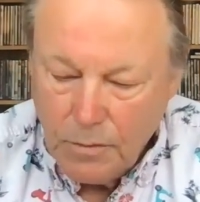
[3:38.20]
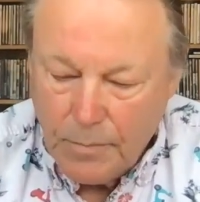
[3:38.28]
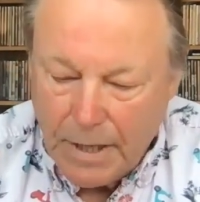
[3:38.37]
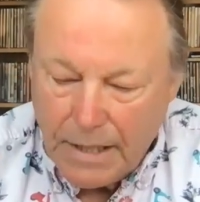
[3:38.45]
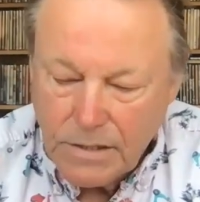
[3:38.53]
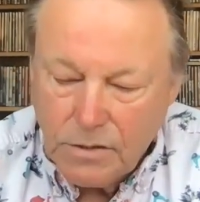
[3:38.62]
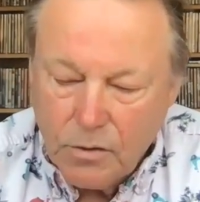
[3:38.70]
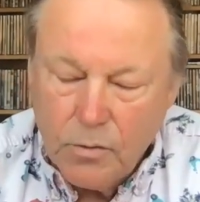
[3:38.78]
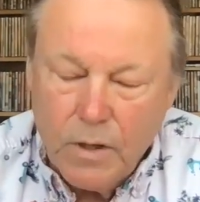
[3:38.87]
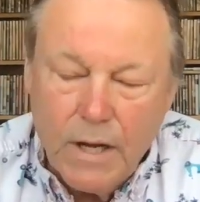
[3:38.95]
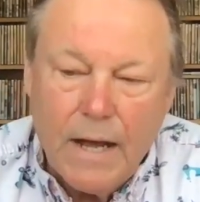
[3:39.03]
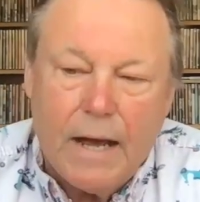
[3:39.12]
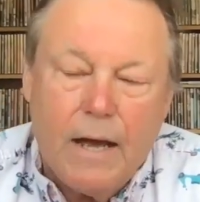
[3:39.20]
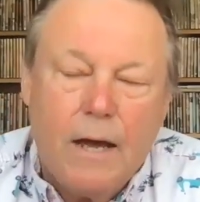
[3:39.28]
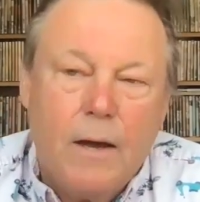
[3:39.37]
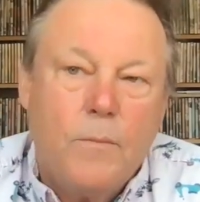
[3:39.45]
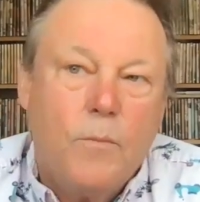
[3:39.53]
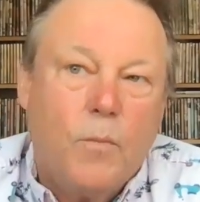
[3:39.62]
the past. So
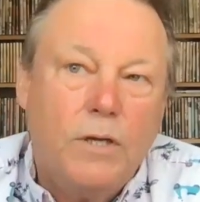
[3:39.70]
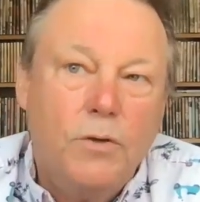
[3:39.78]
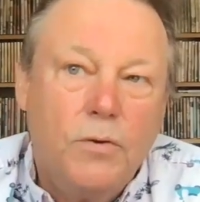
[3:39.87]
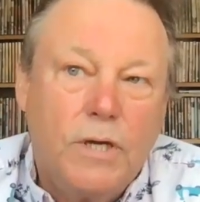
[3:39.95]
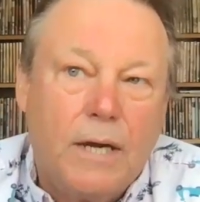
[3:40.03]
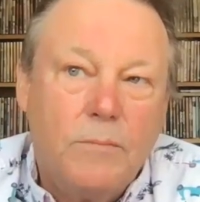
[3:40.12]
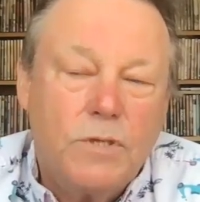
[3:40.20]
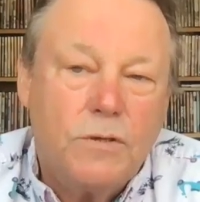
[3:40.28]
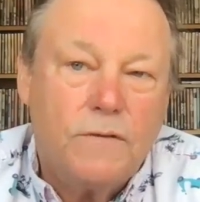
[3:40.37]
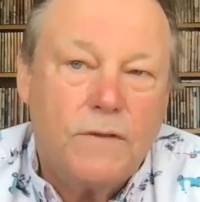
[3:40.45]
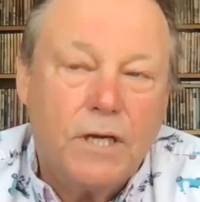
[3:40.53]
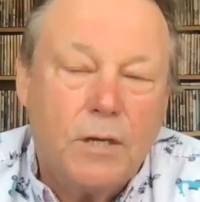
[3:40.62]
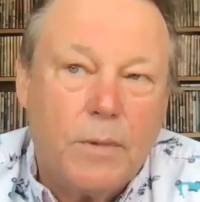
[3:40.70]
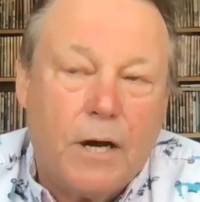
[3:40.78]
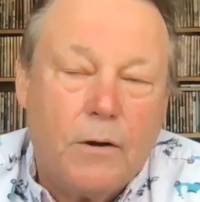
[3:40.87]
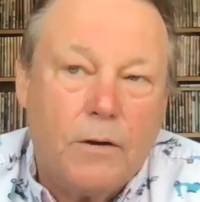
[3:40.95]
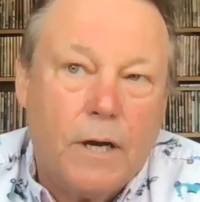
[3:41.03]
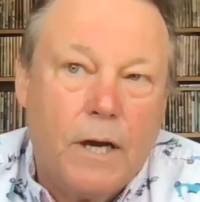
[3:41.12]
when you came to think
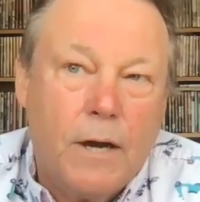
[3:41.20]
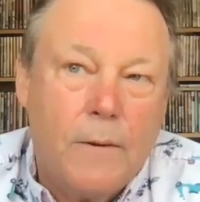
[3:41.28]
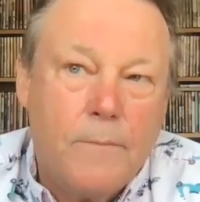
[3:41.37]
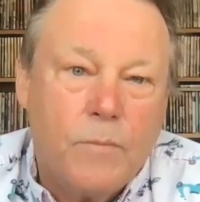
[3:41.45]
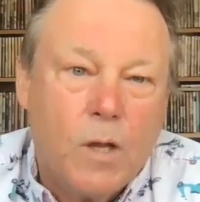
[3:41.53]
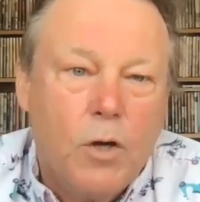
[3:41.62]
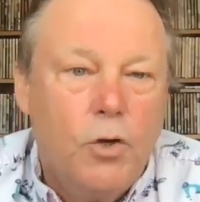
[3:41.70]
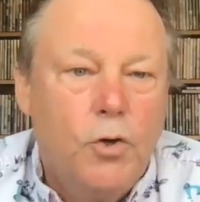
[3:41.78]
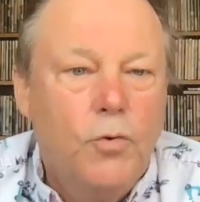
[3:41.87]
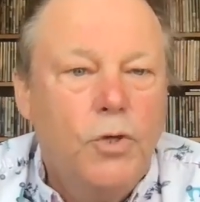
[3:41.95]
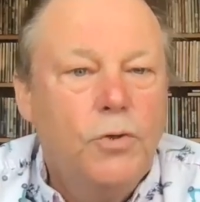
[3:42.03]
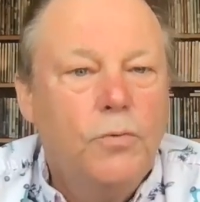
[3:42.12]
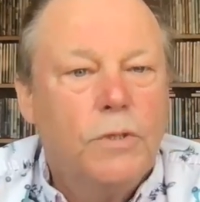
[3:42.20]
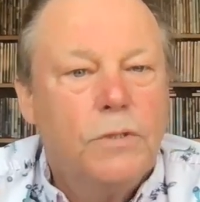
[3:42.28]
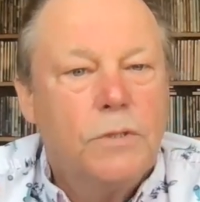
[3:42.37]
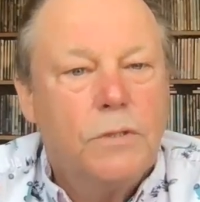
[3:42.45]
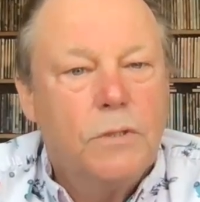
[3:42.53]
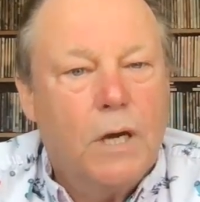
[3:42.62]
about who
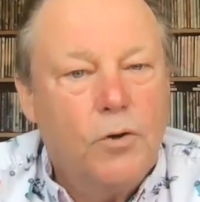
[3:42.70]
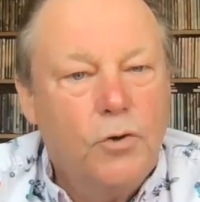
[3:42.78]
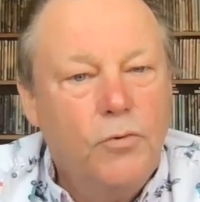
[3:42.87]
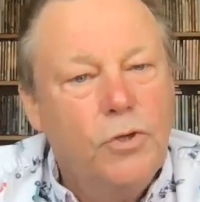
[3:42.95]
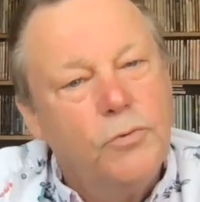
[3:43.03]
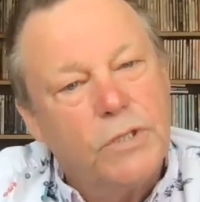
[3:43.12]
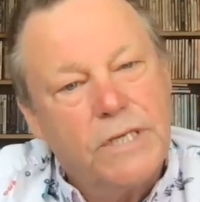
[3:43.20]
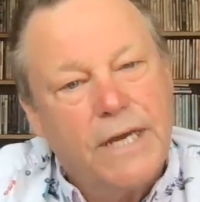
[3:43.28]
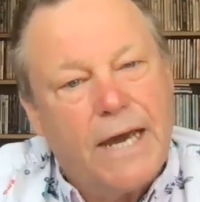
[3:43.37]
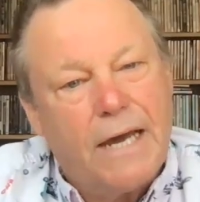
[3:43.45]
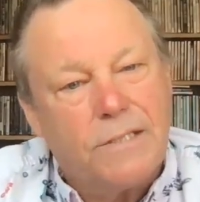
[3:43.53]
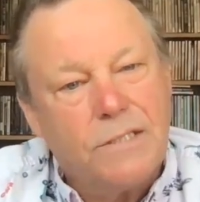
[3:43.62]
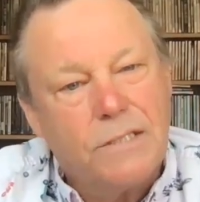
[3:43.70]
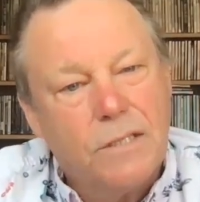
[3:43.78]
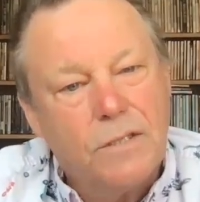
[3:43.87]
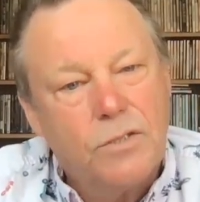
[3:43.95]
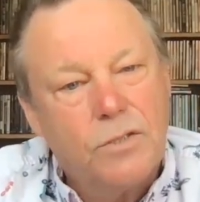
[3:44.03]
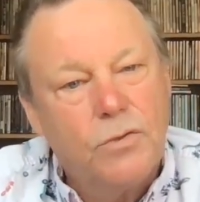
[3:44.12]
you would
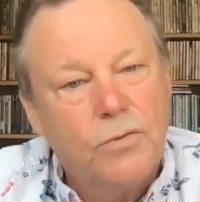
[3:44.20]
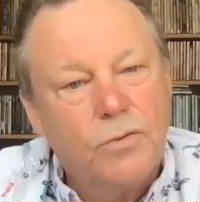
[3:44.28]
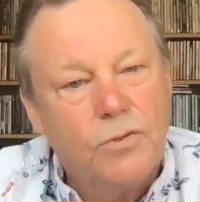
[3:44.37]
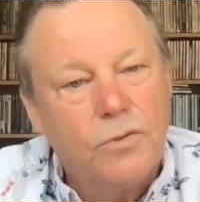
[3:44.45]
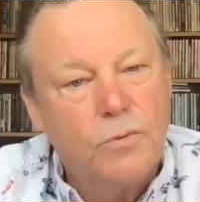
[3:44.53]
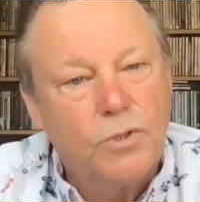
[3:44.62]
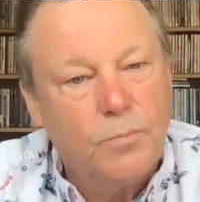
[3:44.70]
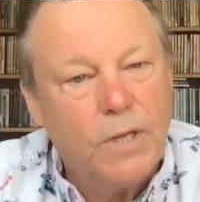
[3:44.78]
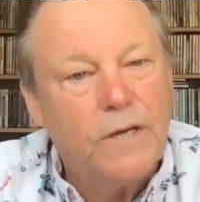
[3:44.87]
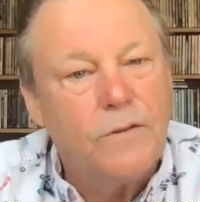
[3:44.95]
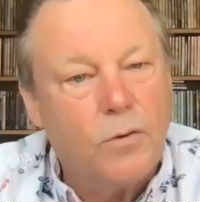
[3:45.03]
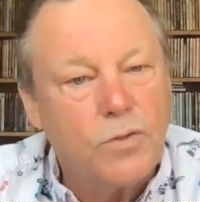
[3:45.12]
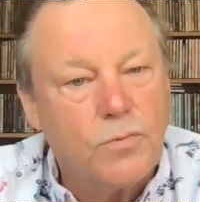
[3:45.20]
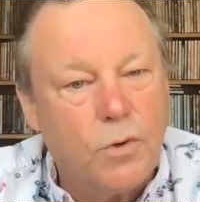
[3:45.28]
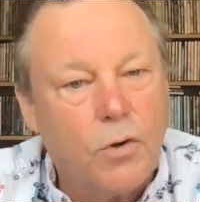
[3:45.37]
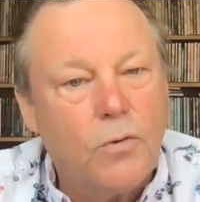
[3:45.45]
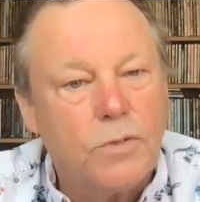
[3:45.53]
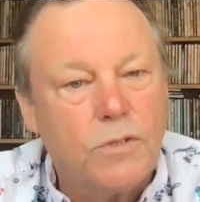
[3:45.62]
cast to play those
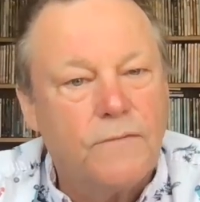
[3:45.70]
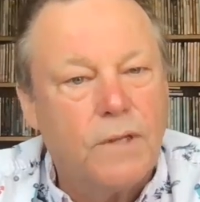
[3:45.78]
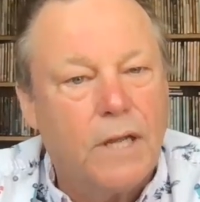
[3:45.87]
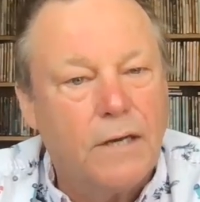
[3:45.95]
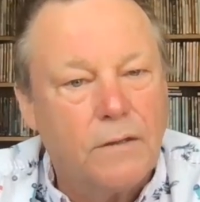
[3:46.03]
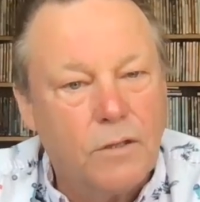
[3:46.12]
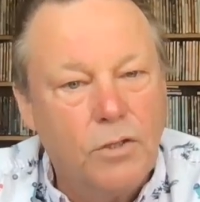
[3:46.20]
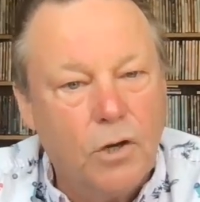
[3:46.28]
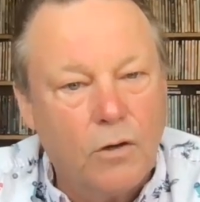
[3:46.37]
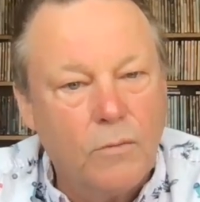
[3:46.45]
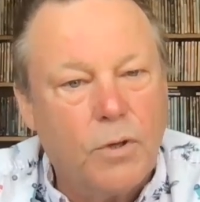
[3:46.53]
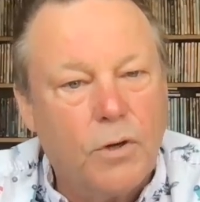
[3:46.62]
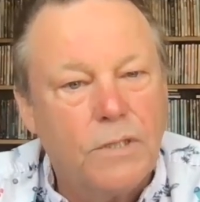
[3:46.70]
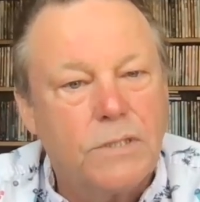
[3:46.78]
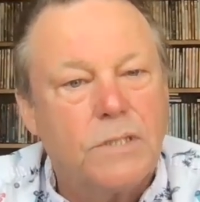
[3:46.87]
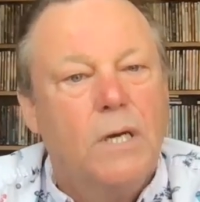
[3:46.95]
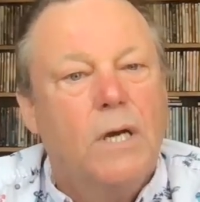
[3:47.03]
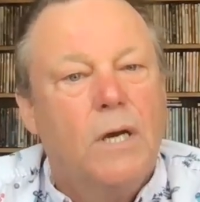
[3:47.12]
roles of like the young
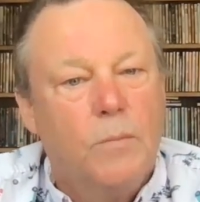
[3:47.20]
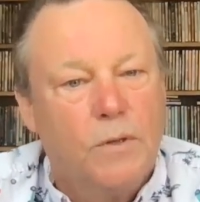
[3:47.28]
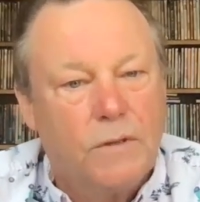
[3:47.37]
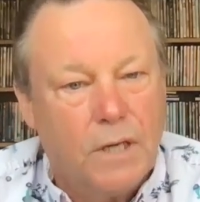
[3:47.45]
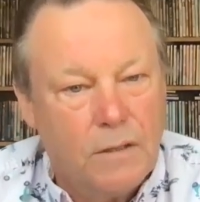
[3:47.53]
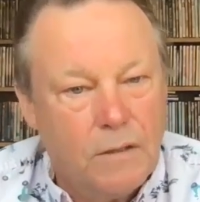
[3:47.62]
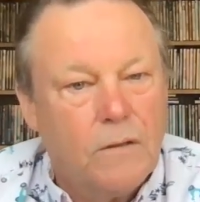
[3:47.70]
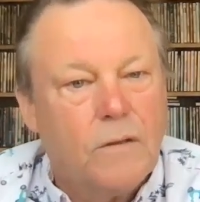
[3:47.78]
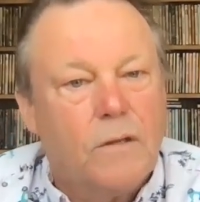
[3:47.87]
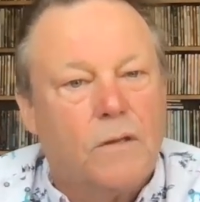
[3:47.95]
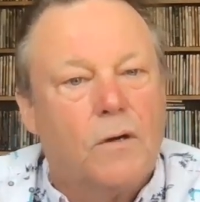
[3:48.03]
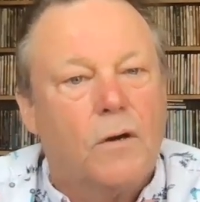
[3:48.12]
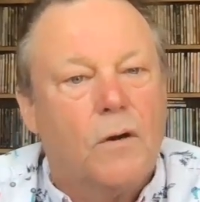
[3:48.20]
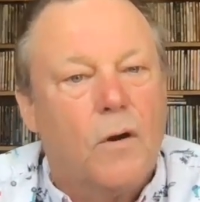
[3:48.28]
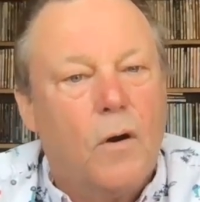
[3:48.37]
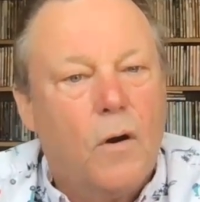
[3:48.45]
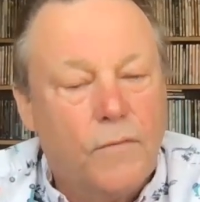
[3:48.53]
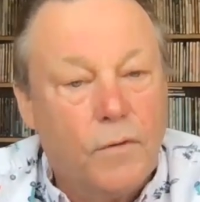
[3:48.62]
boys, but then the
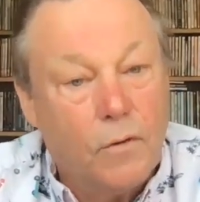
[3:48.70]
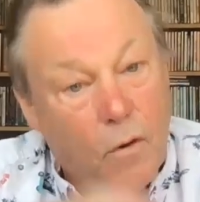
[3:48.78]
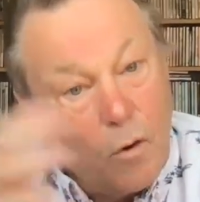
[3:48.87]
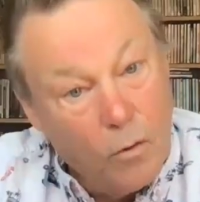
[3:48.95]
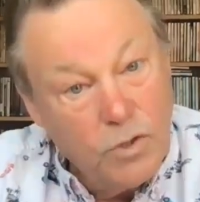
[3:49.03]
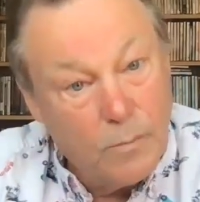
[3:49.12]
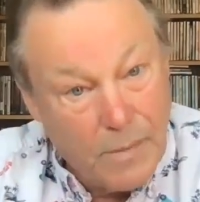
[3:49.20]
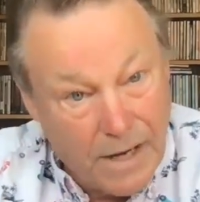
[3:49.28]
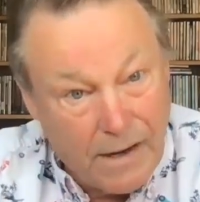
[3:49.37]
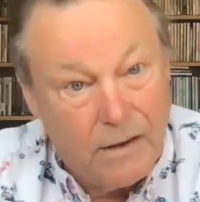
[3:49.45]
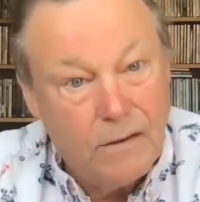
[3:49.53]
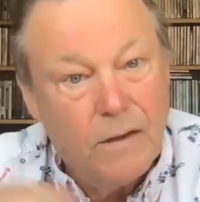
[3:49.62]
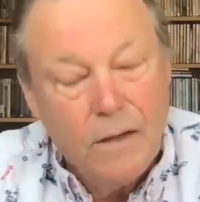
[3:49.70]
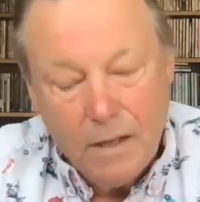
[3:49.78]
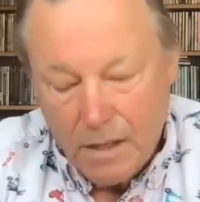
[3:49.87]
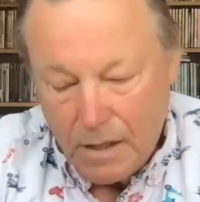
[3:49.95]
older man,